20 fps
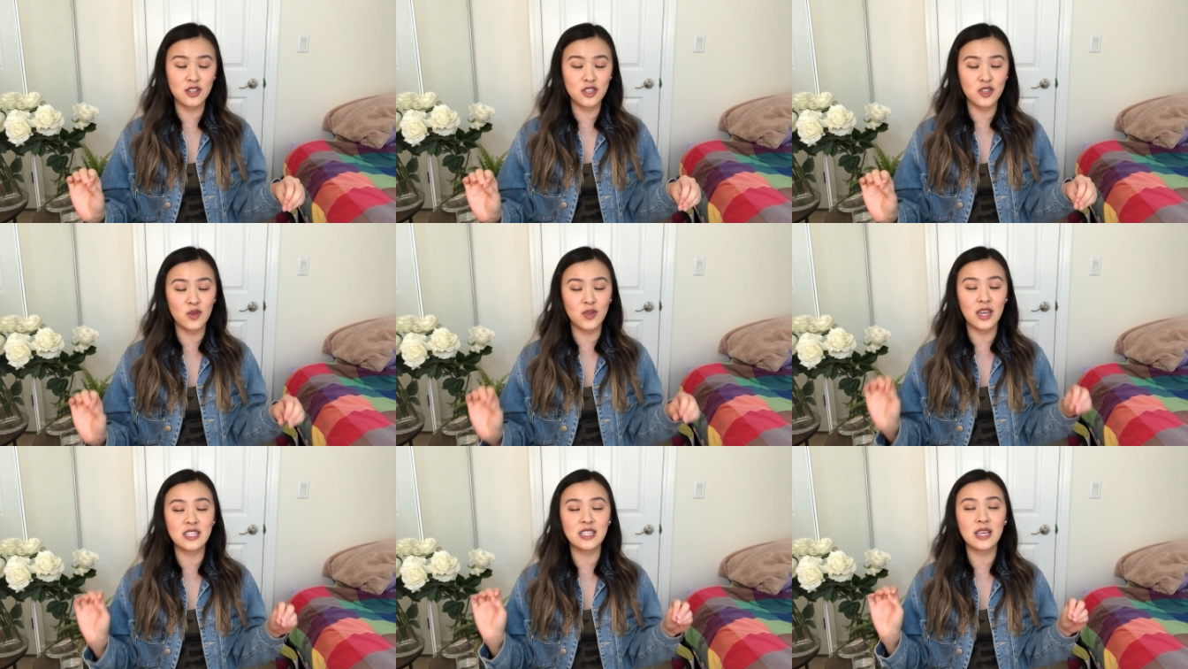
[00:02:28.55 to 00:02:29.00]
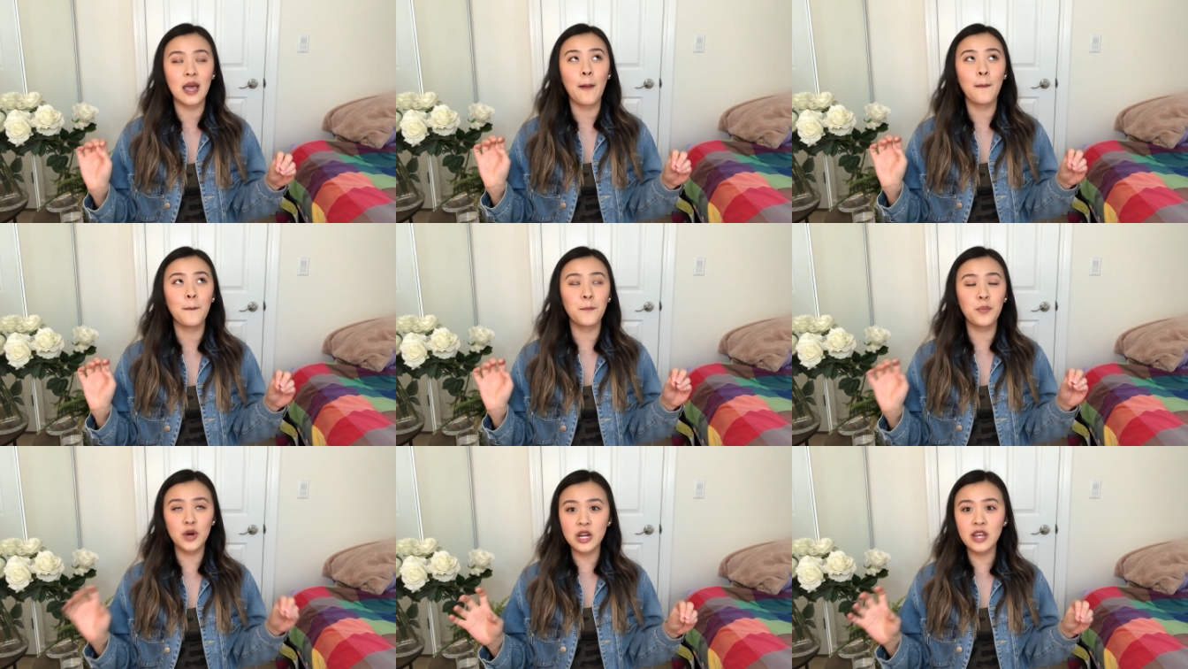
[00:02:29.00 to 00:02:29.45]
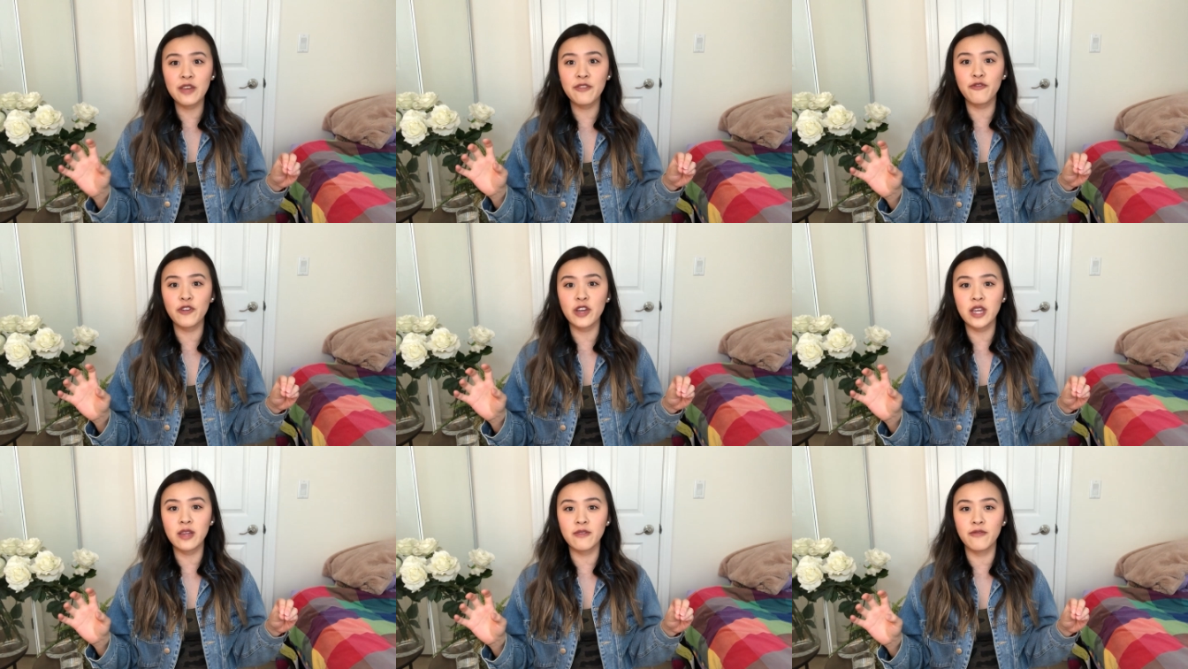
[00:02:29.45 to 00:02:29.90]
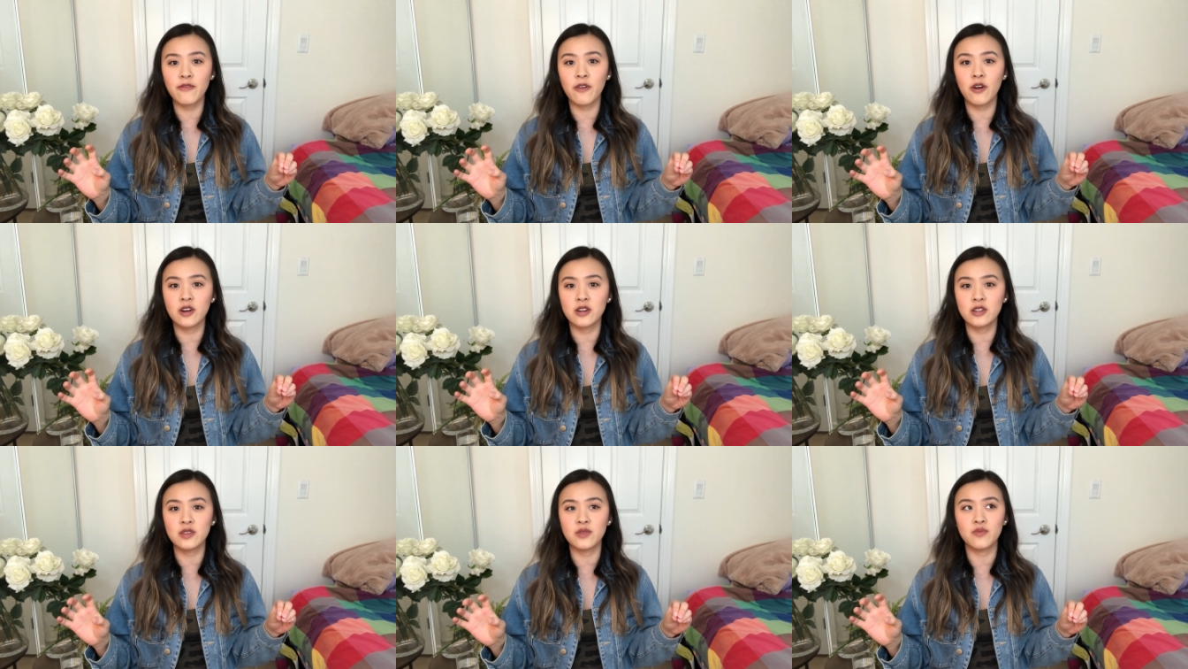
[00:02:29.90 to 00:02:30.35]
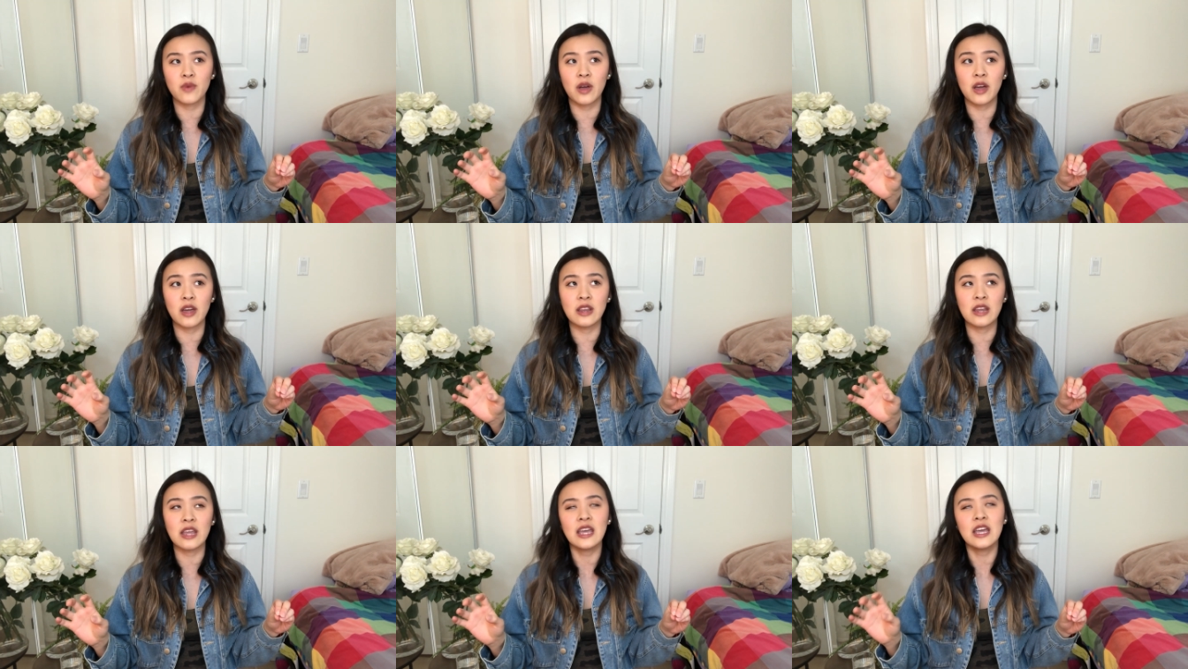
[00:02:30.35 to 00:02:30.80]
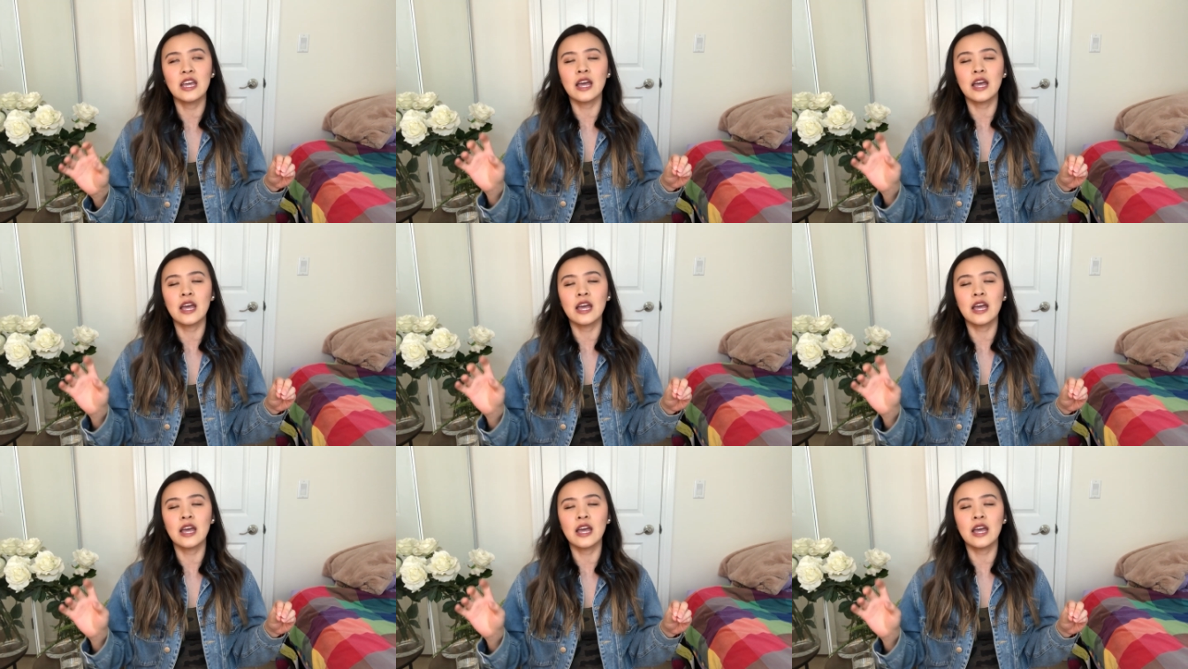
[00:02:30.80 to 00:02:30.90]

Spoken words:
So that's pretty freaking far to run.